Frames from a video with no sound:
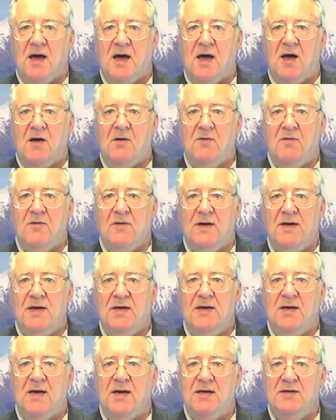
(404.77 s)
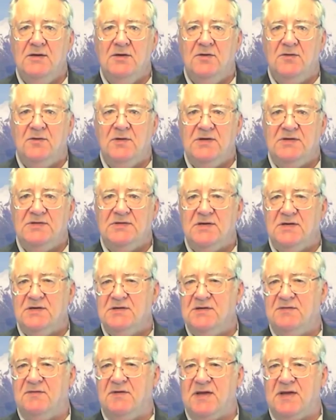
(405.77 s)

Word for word: how he increased his